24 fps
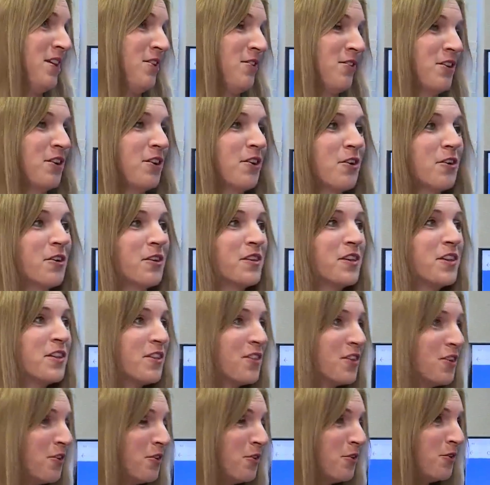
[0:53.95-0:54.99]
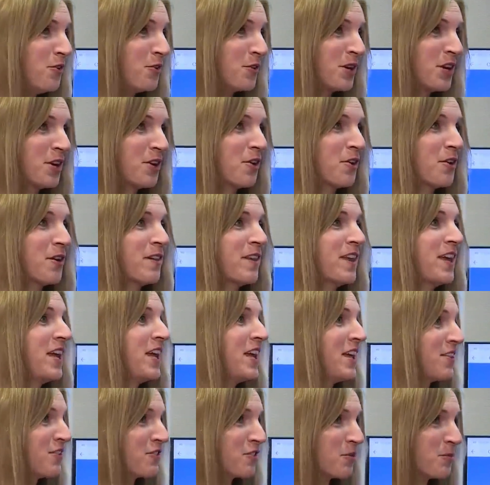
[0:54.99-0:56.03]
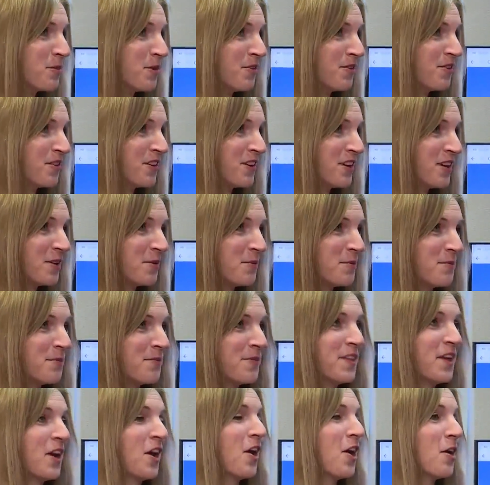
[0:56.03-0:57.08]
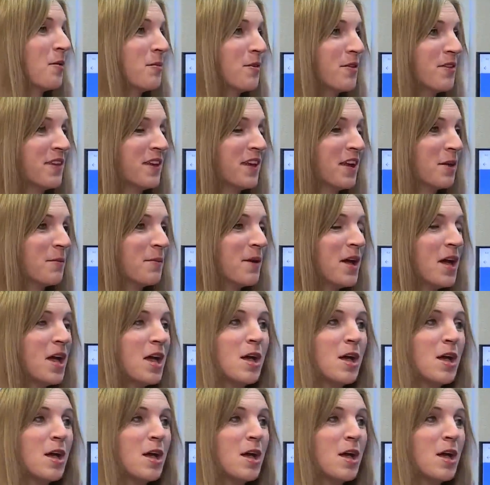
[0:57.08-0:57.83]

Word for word: You can go to the zoo, you can go to the history museum, the art museum,